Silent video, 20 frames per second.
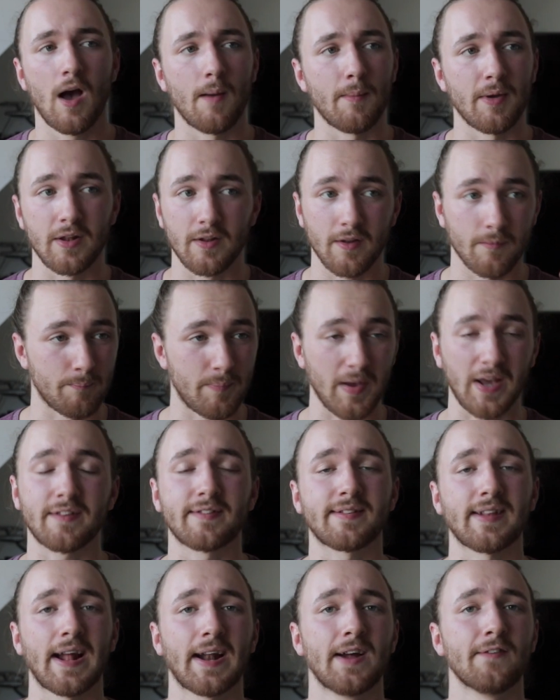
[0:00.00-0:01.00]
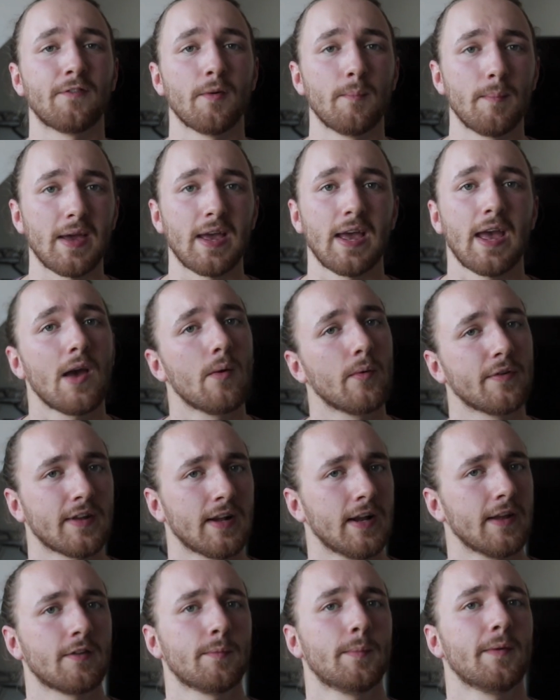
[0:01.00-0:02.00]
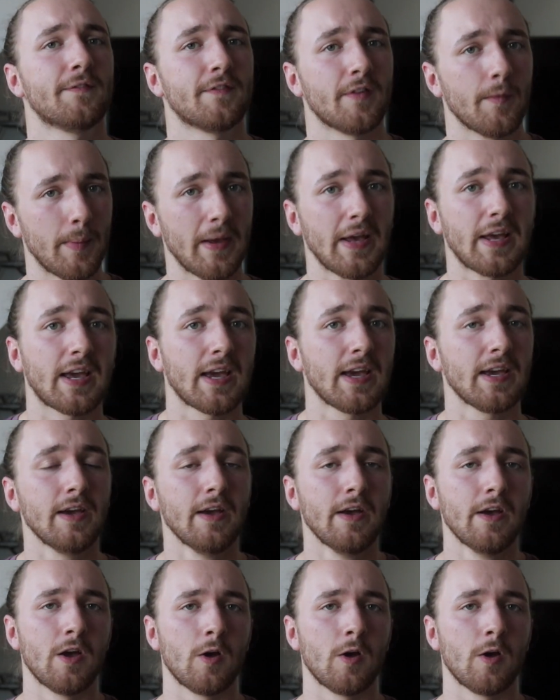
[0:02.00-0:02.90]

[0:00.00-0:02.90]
I mean, the big stand-up for me here was Elizabeth Debicki,